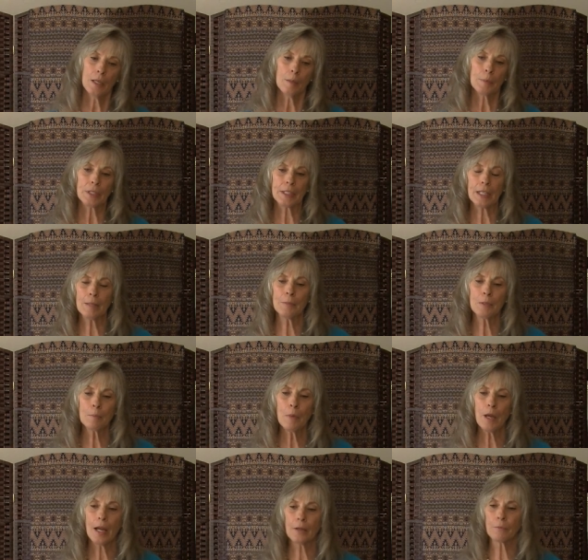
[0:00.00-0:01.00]
But keep in
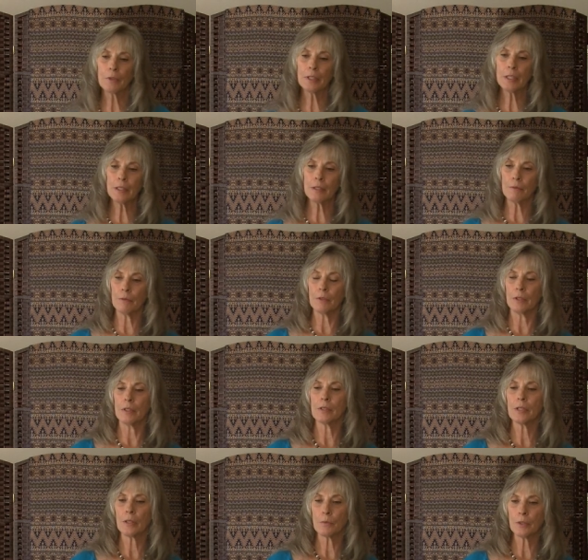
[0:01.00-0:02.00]
mind, really,
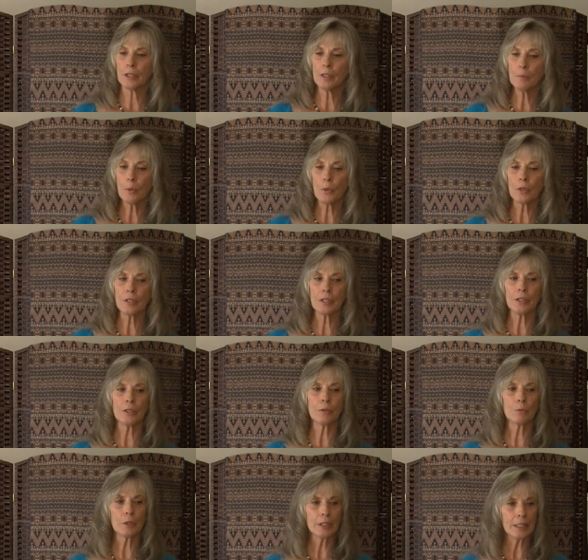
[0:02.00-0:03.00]
it's like really important that
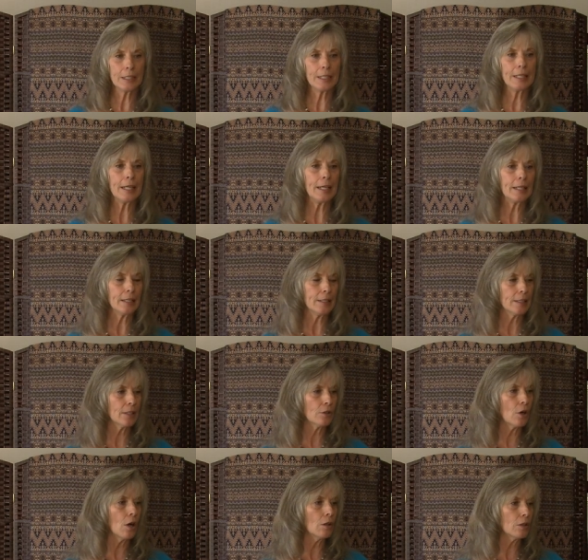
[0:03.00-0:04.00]
you really get and
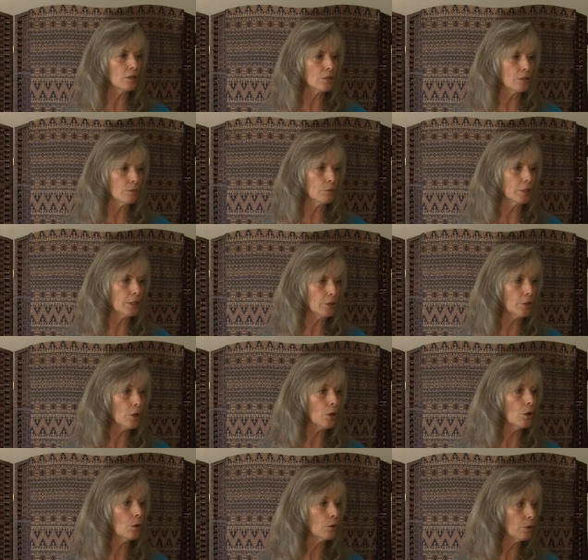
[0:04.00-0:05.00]
acknowledge and really
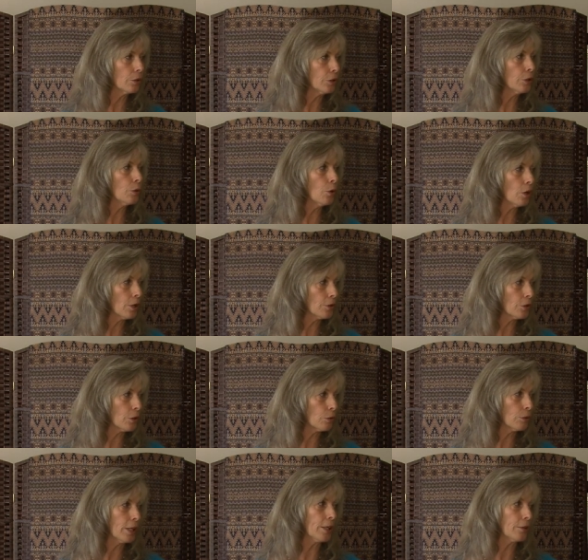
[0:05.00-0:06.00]
know you are the
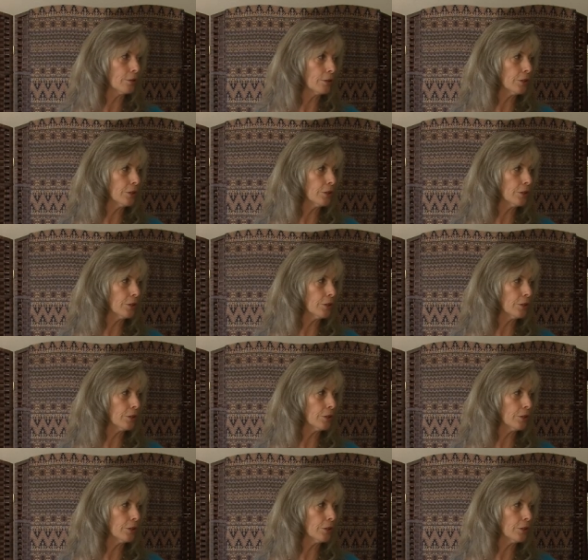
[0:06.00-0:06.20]
creator.